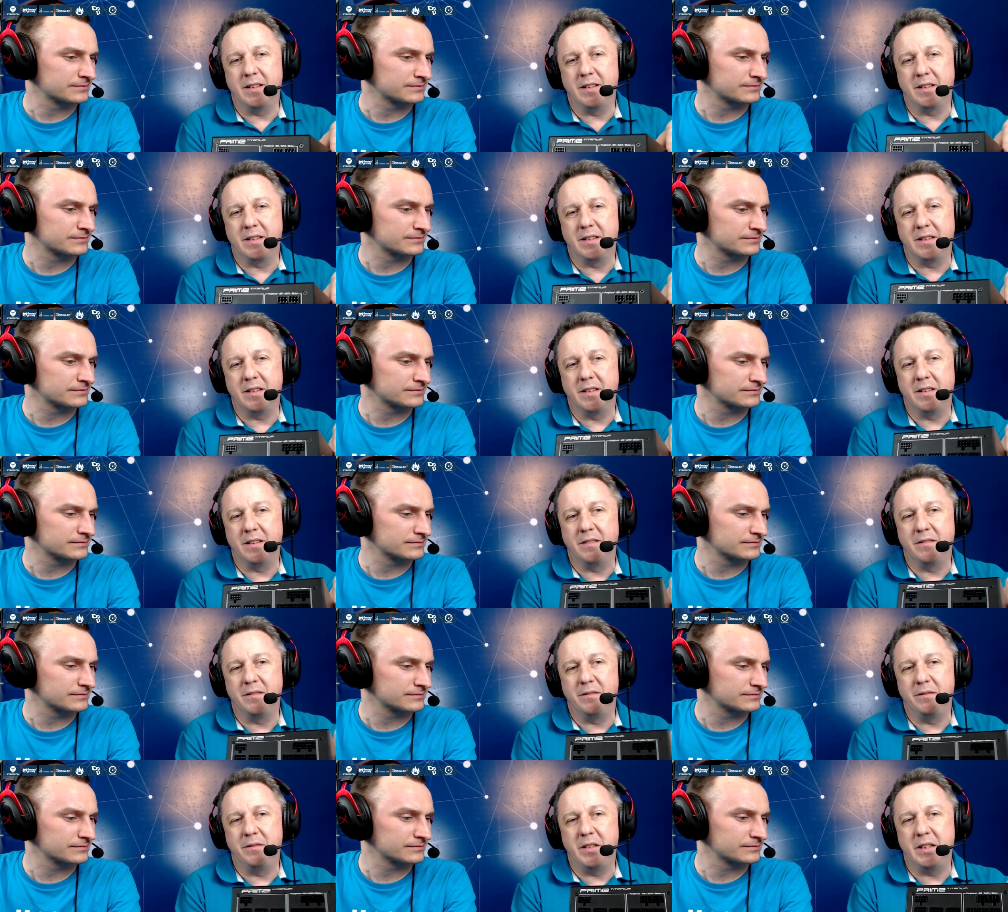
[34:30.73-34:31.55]
Speaker 1: and
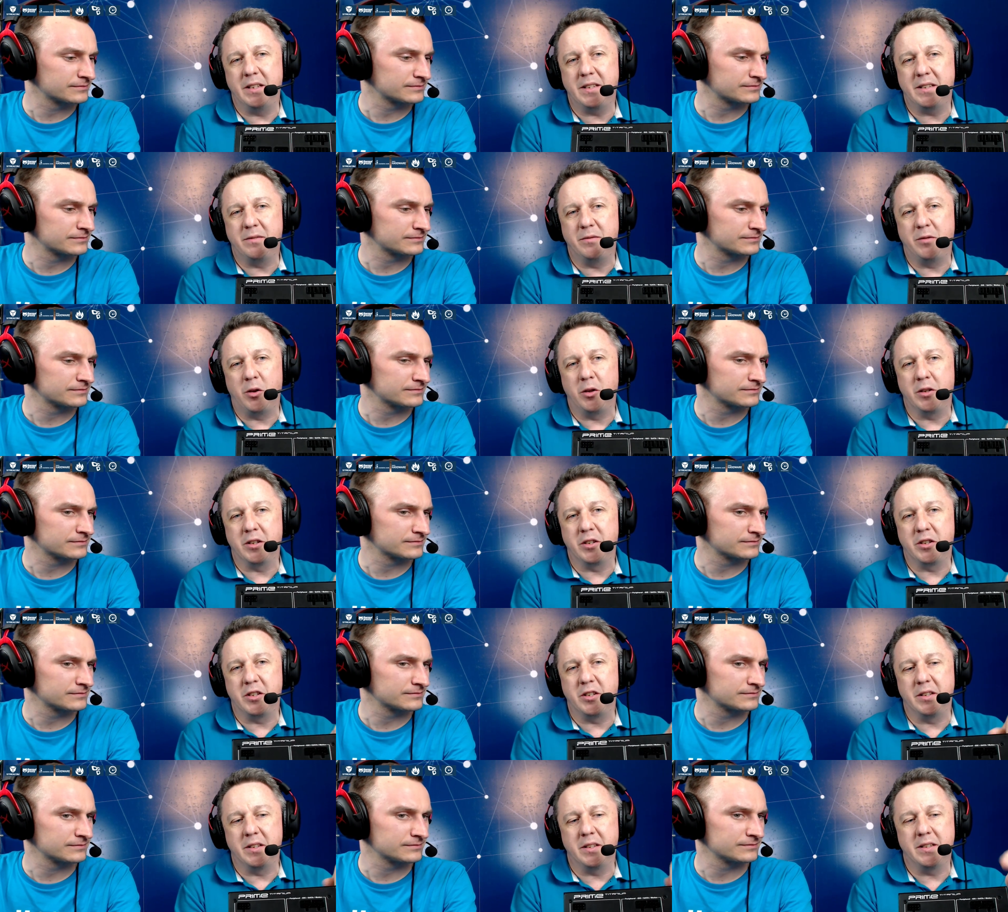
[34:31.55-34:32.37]
these
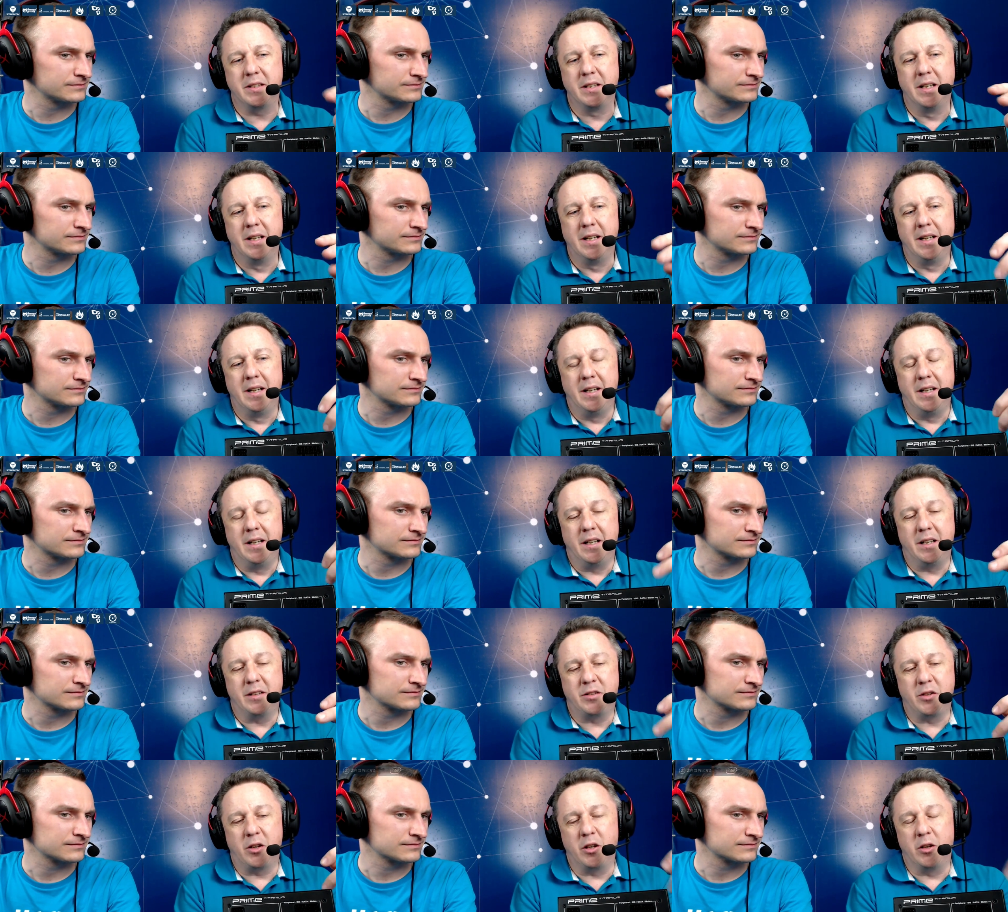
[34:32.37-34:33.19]
voltages
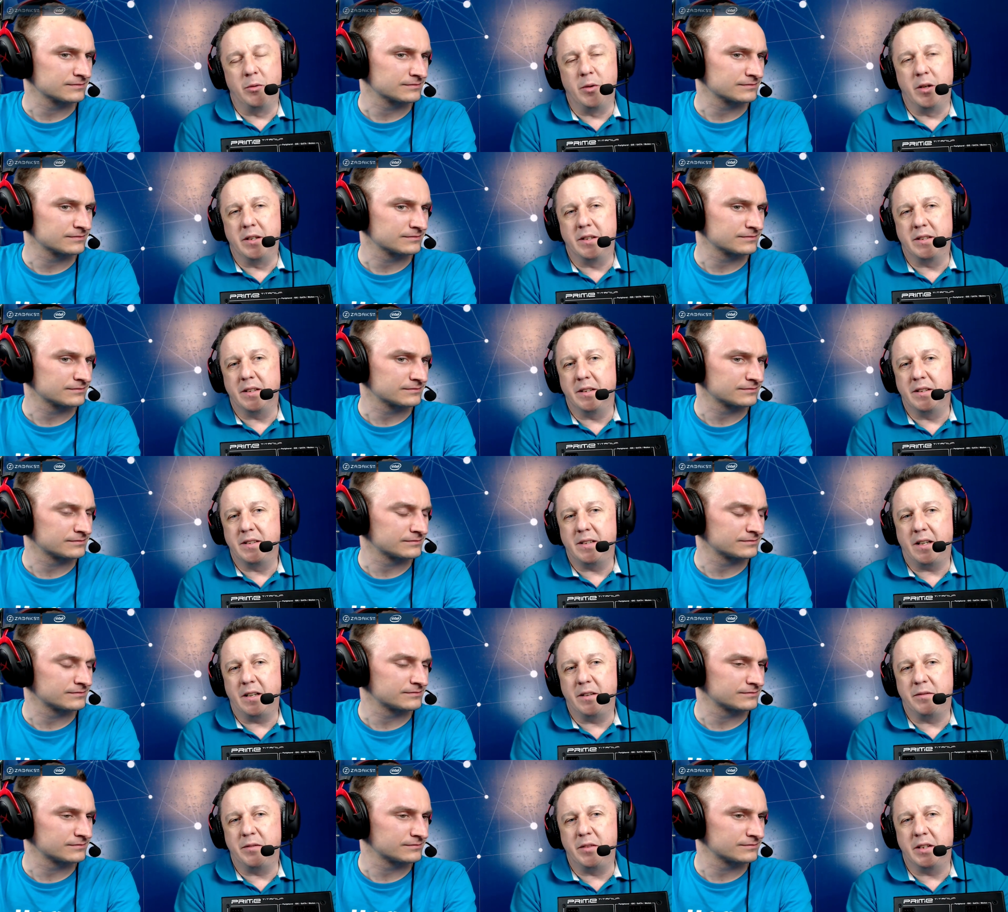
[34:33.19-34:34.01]
tolerance
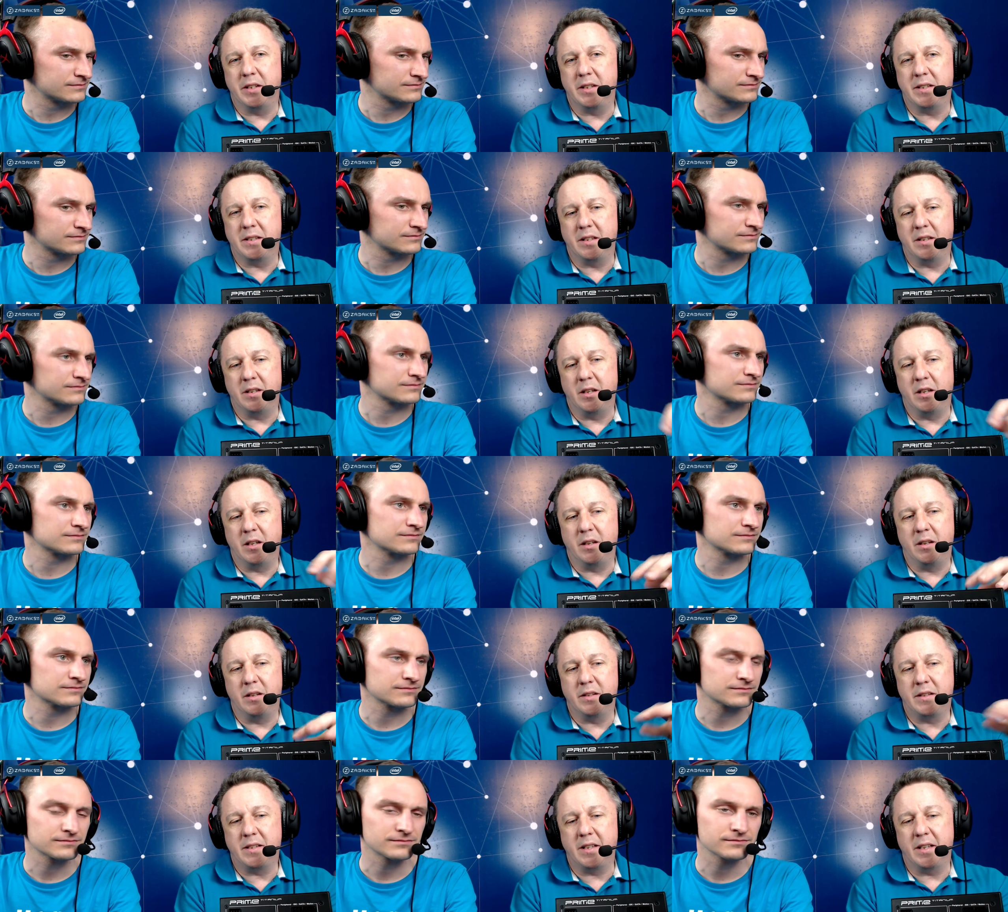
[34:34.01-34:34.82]
inside this
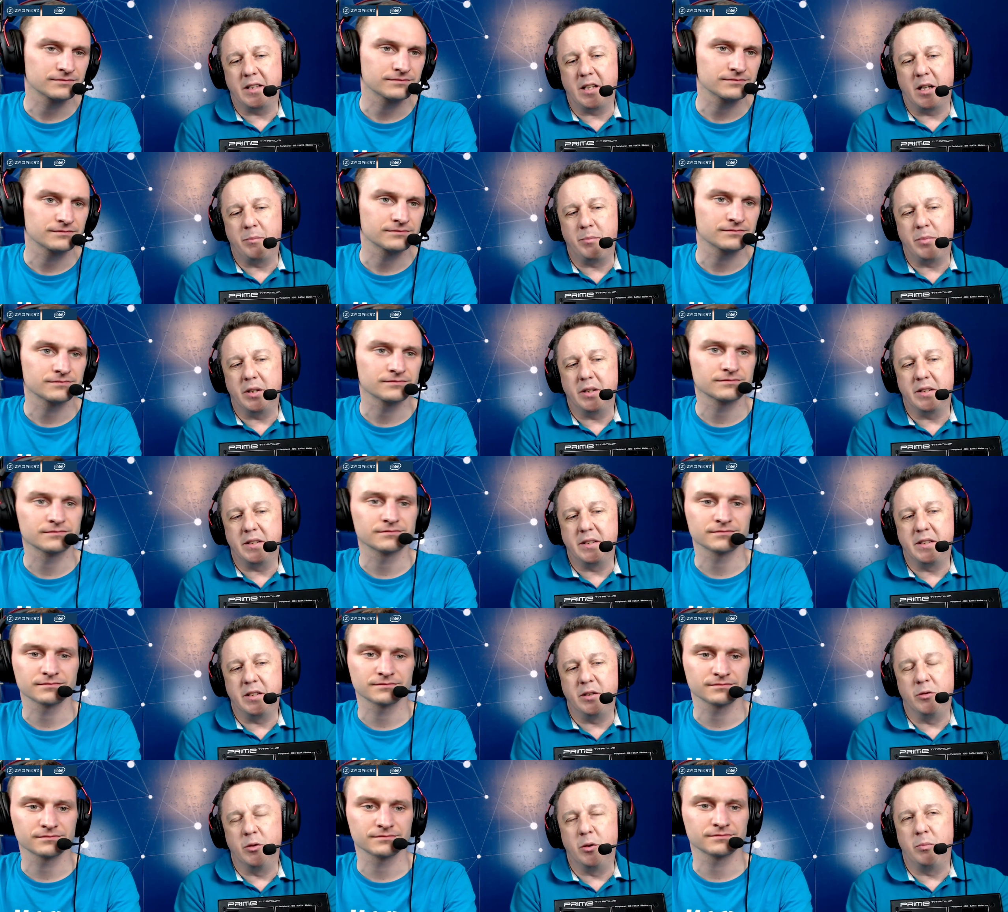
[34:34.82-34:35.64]
setup is
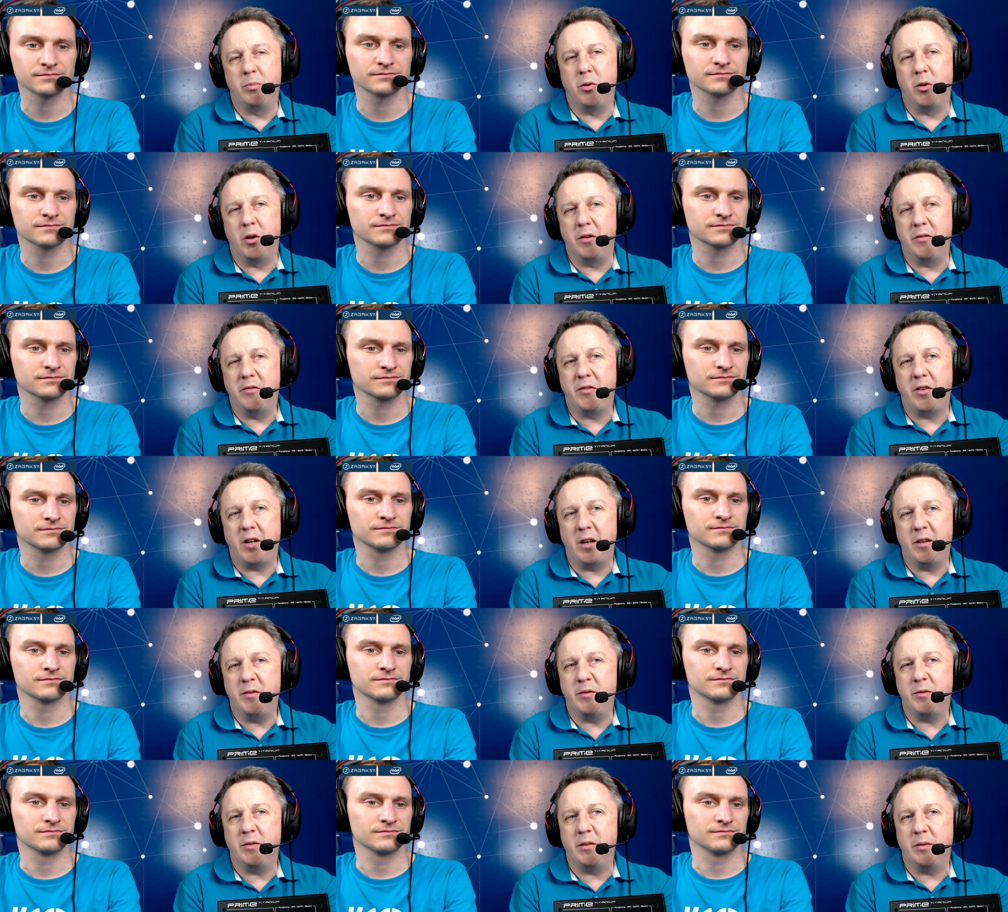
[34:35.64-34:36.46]

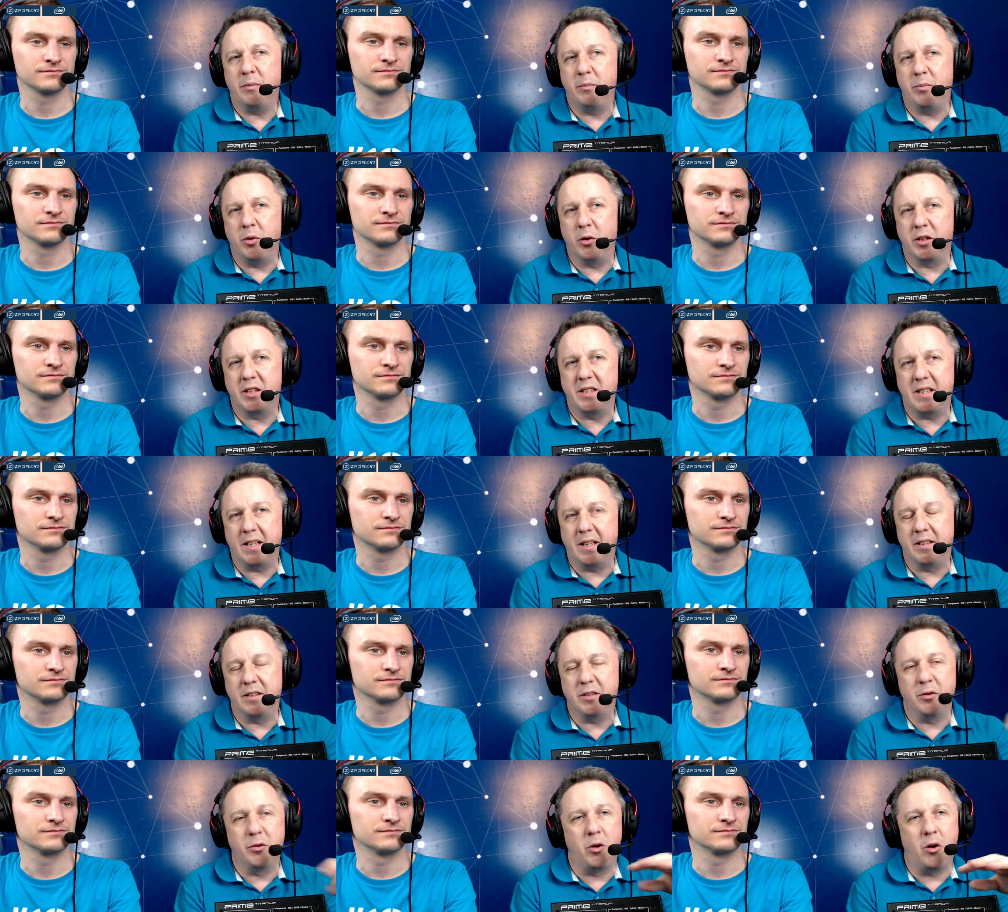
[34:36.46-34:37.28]
0.5
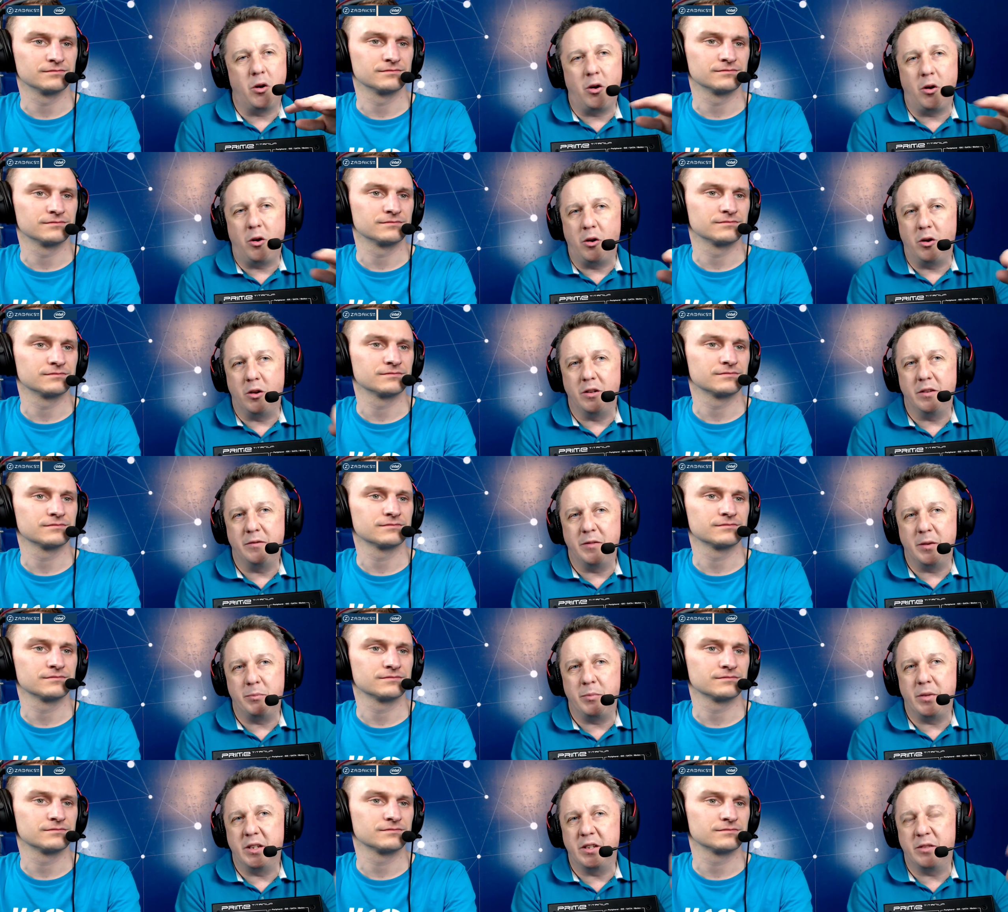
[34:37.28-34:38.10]
percent on all.
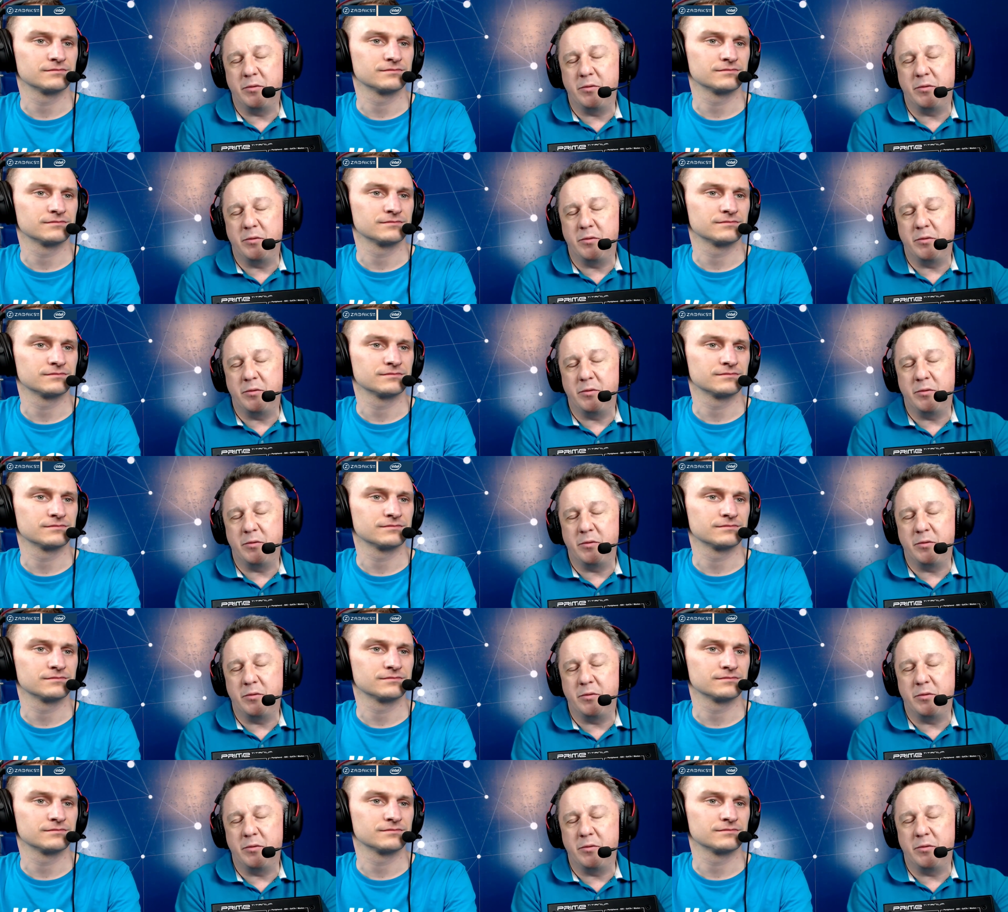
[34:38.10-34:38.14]
That